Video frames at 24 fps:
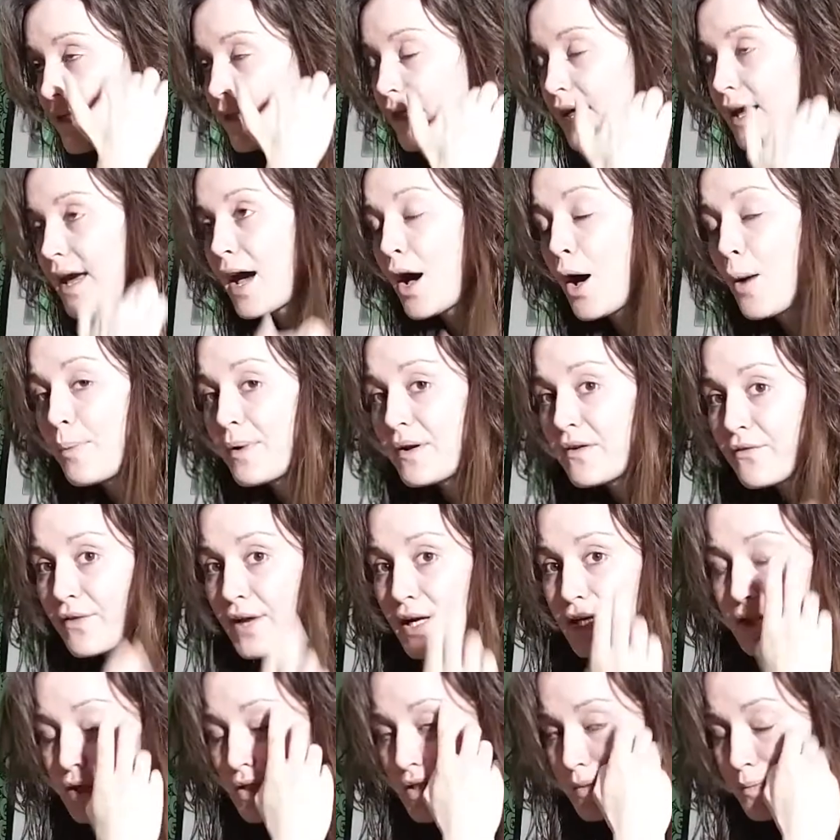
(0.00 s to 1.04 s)
they help
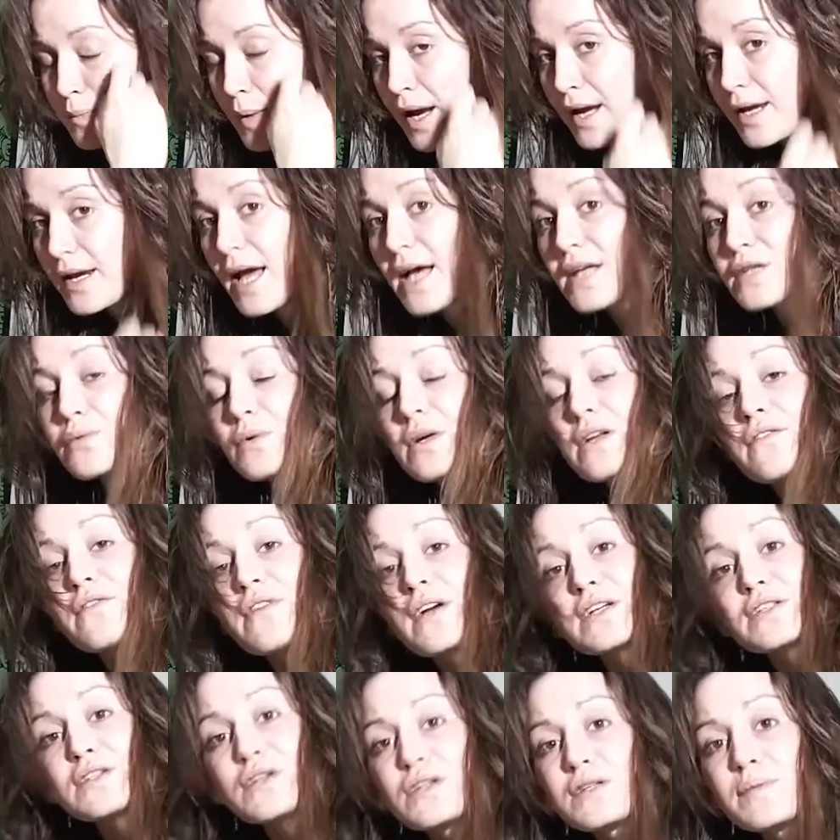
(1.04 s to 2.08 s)
inflect our spine. As we
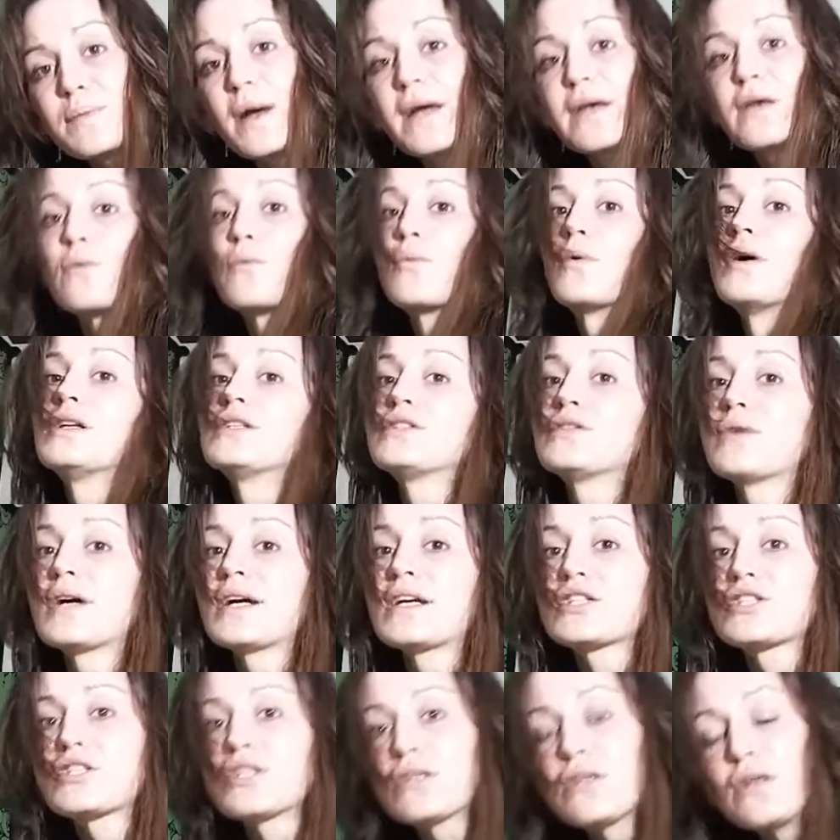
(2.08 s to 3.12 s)
inflect our spine in one
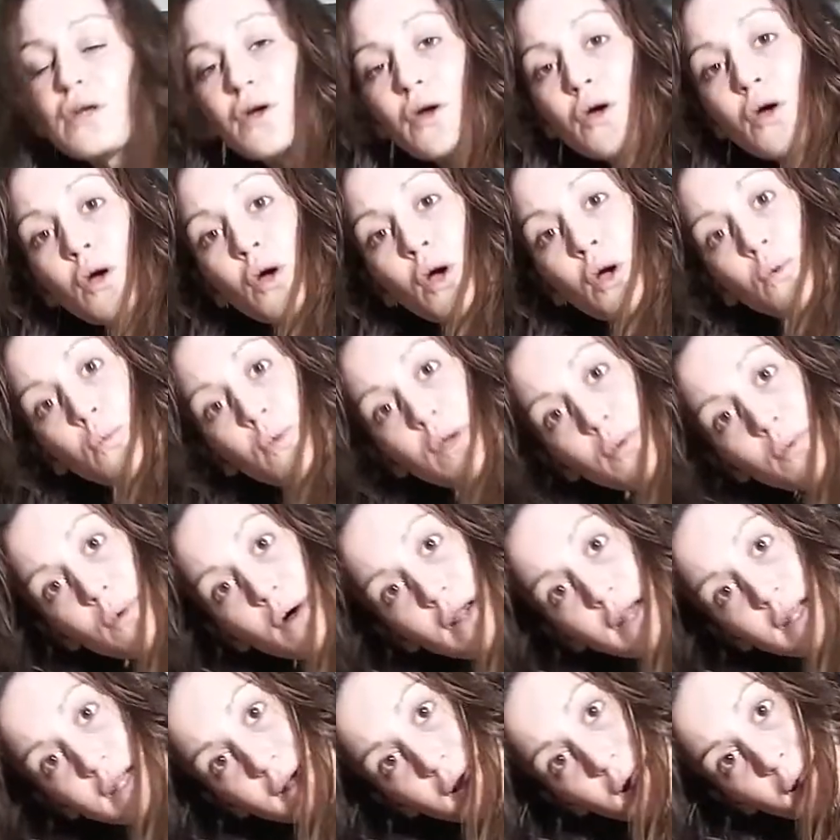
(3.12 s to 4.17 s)
direction, we
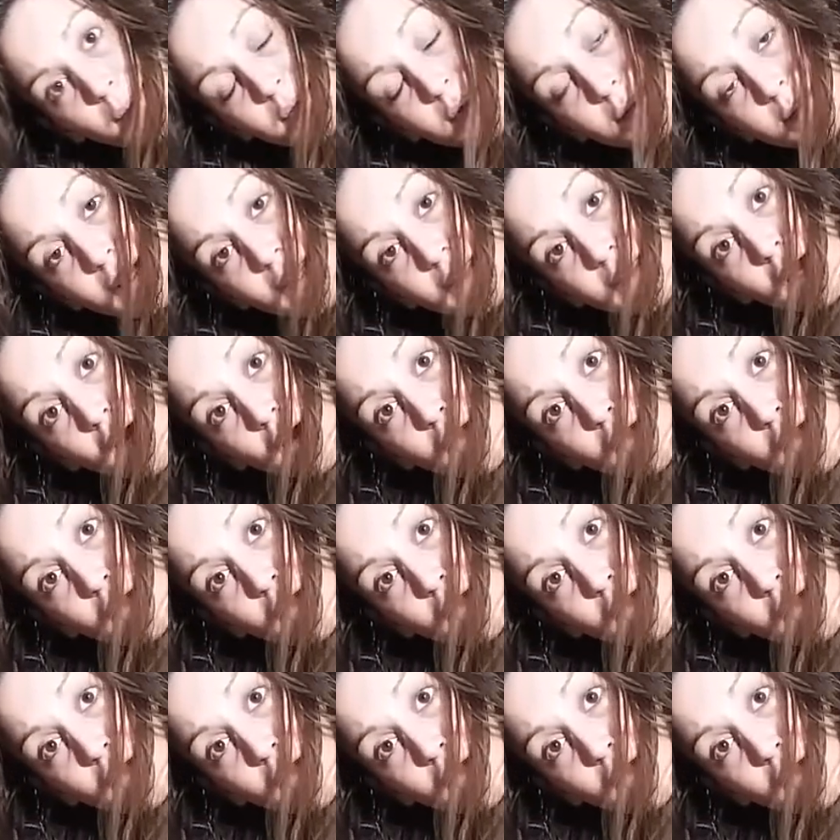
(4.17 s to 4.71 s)
want to complement in